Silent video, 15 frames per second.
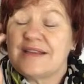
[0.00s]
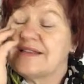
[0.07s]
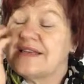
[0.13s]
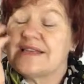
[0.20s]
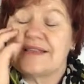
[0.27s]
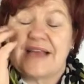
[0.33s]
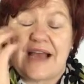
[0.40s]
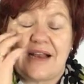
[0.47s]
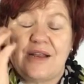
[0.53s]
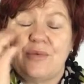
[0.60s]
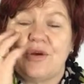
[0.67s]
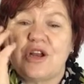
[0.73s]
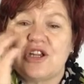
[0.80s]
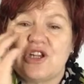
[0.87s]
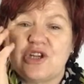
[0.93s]
It's exactly
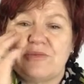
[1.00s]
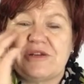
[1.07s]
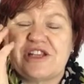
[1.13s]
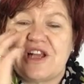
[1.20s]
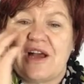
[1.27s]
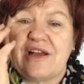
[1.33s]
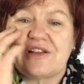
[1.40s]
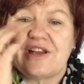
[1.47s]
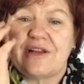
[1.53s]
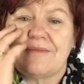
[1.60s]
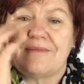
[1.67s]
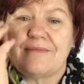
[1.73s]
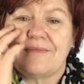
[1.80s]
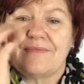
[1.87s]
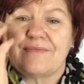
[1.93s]
what I should be
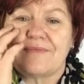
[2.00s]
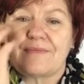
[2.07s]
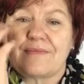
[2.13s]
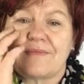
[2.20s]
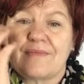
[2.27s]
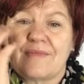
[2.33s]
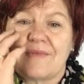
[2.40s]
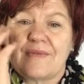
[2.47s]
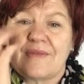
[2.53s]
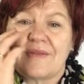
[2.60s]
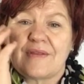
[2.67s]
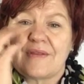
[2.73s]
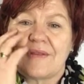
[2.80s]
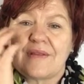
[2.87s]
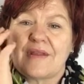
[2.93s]
charging.
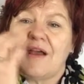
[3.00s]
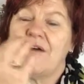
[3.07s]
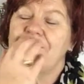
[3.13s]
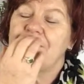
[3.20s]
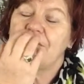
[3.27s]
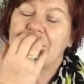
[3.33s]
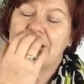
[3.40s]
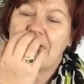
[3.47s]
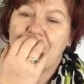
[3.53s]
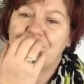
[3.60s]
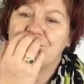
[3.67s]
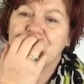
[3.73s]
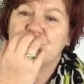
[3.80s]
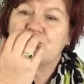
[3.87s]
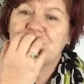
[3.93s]
I'm very
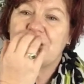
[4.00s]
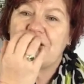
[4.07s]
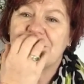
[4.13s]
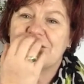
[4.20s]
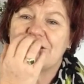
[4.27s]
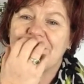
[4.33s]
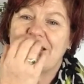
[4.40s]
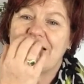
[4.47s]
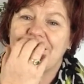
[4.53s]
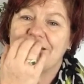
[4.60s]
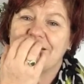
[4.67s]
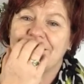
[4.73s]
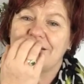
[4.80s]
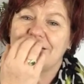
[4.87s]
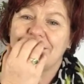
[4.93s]
comfortable charging that.